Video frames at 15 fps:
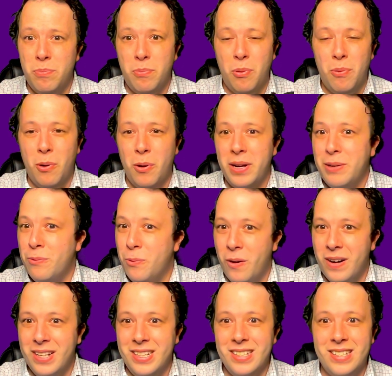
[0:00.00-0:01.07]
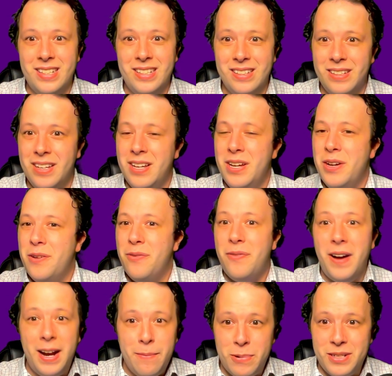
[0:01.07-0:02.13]
0.1 to
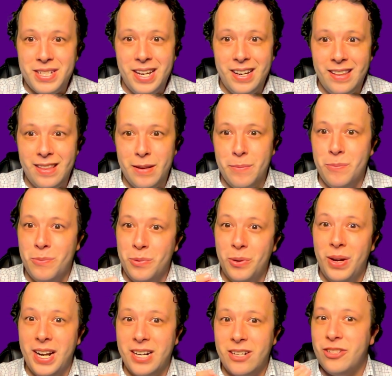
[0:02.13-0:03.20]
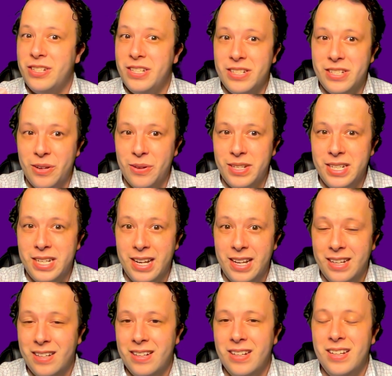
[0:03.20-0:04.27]
5% of them will actually dissociate.
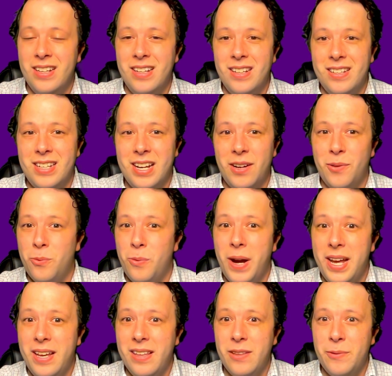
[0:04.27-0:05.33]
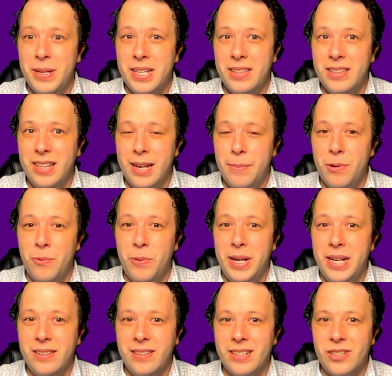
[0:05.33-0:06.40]
Now, way that we can label weak
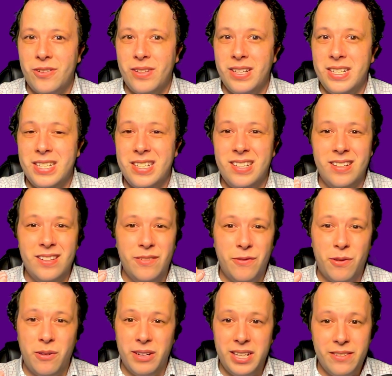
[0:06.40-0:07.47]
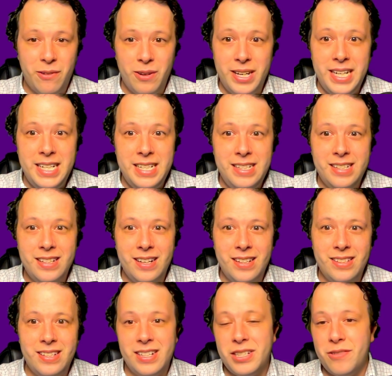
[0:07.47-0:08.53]
electrolytes for, for easy
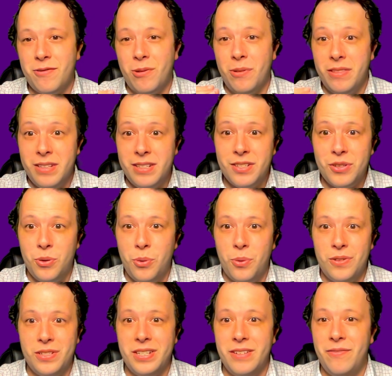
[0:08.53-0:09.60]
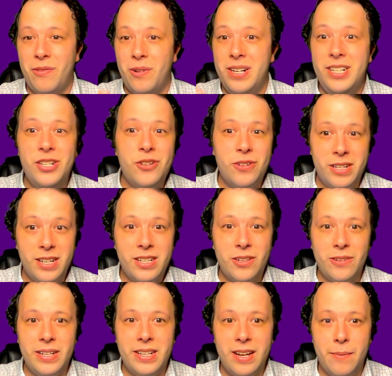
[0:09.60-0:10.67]
context for this course and for
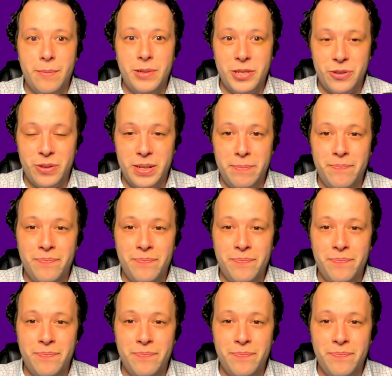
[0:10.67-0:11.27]
introductory chemistry